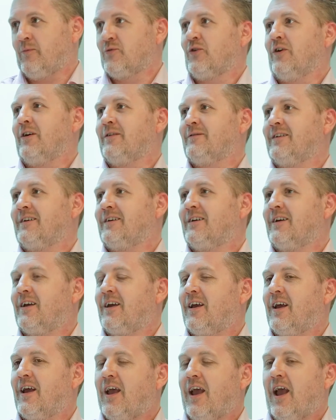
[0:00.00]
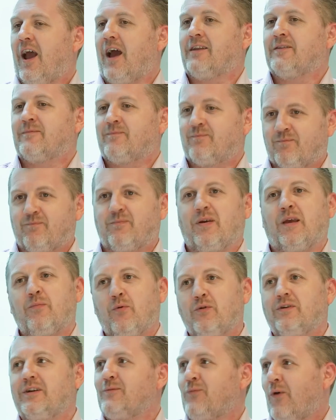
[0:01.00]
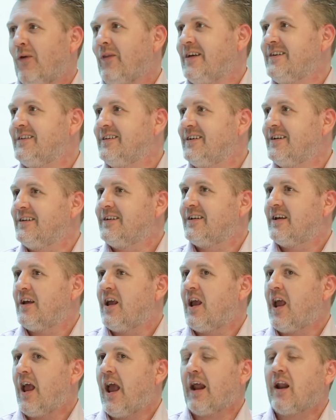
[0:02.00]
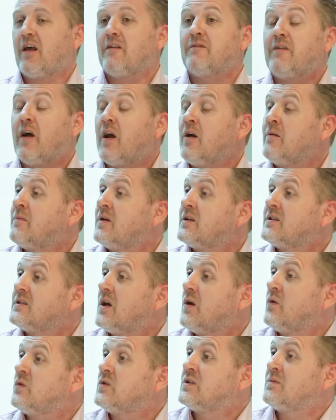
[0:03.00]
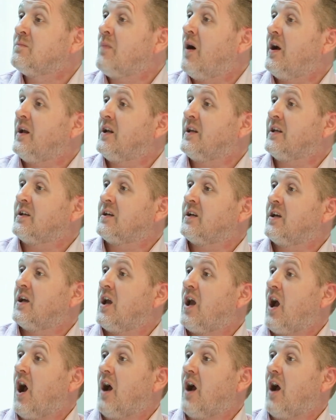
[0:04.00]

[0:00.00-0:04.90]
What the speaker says: I'm driving, and people did what they did, and I found myself smiling.